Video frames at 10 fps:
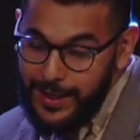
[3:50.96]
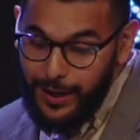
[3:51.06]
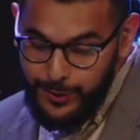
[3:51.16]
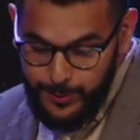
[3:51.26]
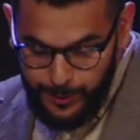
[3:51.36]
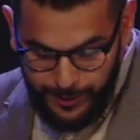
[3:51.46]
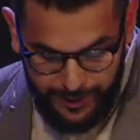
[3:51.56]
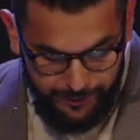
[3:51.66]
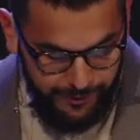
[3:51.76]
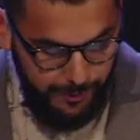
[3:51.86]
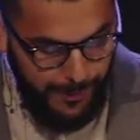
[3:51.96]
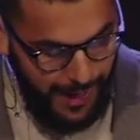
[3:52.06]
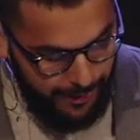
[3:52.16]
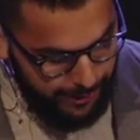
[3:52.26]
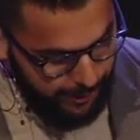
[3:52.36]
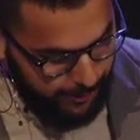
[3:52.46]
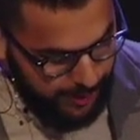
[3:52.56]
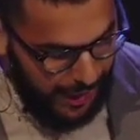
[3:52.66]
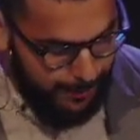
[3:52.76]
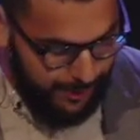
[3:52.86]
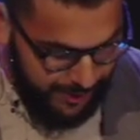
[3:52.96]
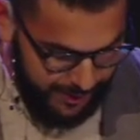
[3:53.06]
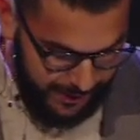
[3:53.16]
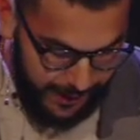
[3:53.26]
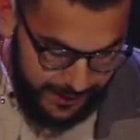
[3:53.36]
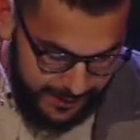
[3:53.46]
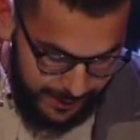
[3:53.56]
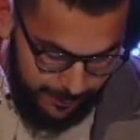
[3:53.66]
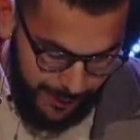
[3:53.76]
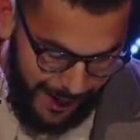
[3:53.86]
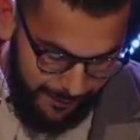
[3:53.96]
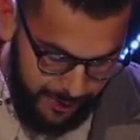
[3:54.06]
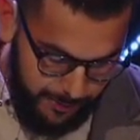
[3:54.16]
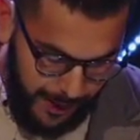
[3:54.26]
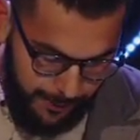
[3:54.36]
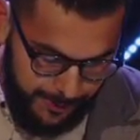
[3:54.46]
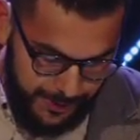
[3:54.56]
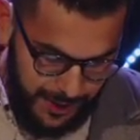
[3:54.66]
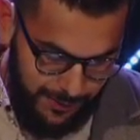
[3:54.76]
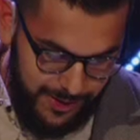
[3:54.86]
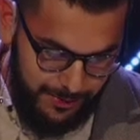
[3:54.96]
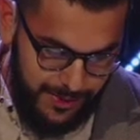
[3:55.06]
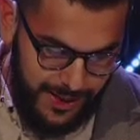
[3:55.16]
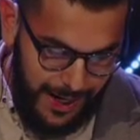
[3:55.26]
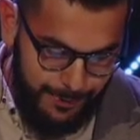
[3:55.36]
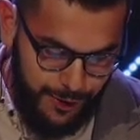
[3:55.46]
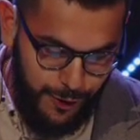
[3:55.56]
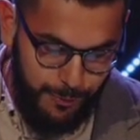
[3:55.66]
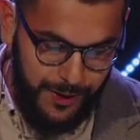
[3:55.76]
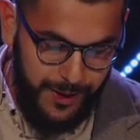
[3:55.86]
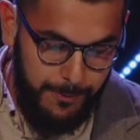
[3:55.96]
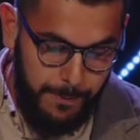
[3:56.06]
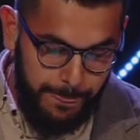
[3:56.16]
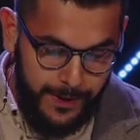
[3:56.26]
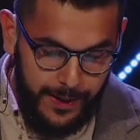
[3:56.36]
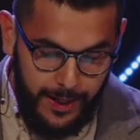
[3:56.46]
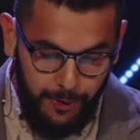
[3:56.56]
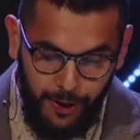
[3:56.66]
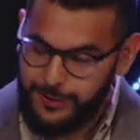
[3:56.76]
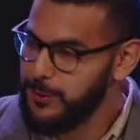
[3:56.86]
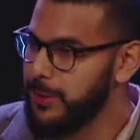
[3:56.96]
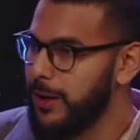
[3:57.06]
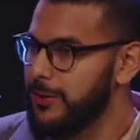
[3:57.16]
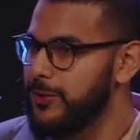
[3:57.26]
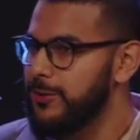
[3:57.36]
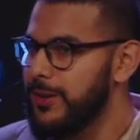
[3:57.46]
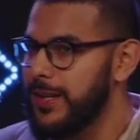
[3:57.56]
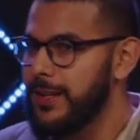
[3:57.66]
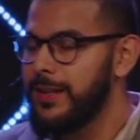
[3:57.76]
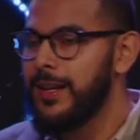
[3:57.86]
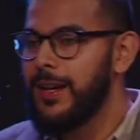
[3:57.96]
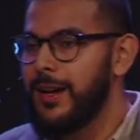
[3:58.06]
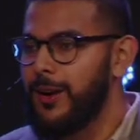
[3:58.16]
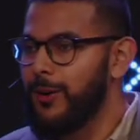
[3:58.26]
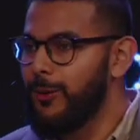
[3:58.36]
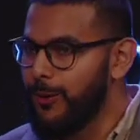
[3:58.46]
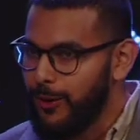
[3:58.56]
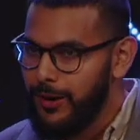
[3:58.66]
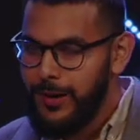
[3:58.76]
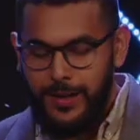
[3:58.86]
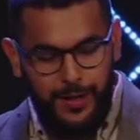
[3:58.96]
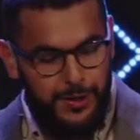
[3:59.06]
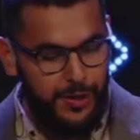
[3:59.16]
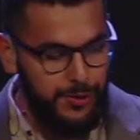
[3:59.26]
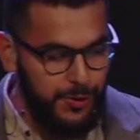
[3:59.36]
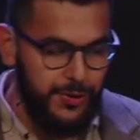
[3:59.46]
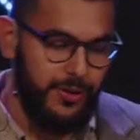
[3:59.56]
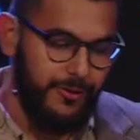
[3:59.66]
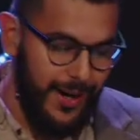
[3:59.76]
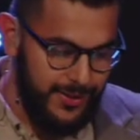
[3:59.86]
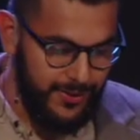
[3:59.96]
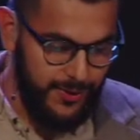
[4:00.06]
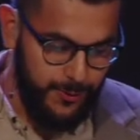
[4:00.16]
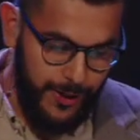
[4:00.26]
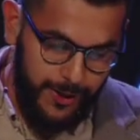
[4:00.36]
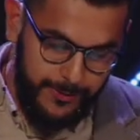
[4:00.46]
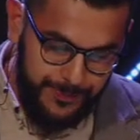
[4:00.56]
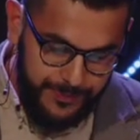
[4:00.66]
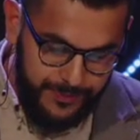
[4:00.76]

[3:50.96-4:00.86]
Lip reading: the Gospel of Matthew, chapter 6. If you have your Bibles, I'll give you some time to open up. And it'll also be on the screen, or you can use your devices as well.